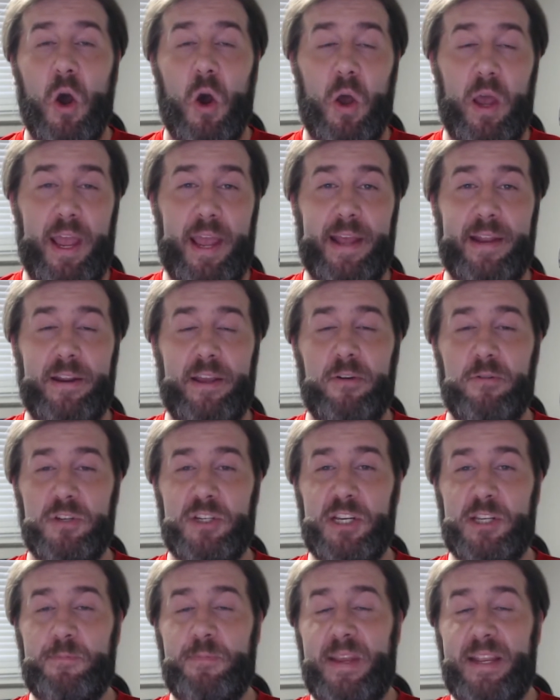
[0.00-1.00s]
and it would
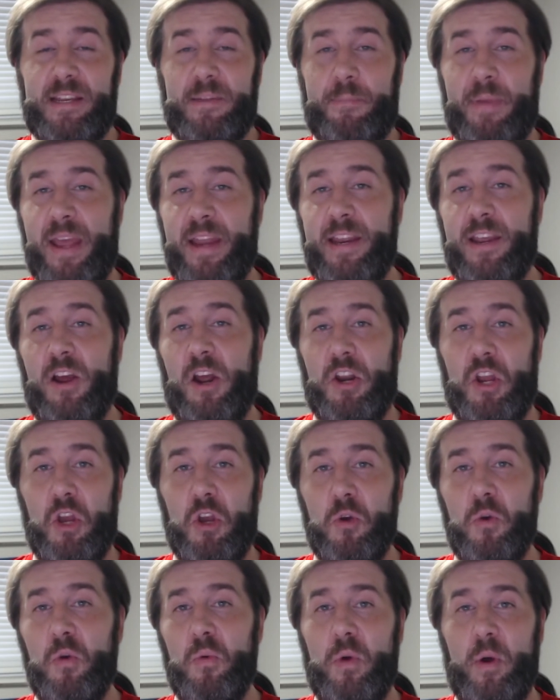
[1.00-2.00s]
just be dependent on
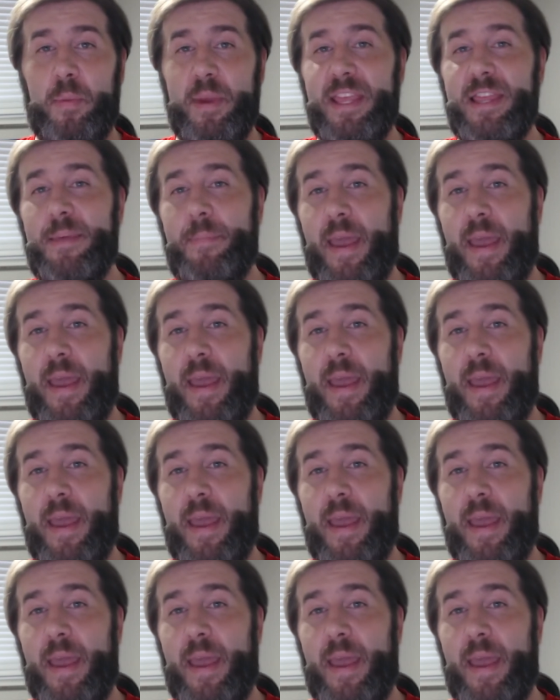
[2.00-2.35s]
who will be the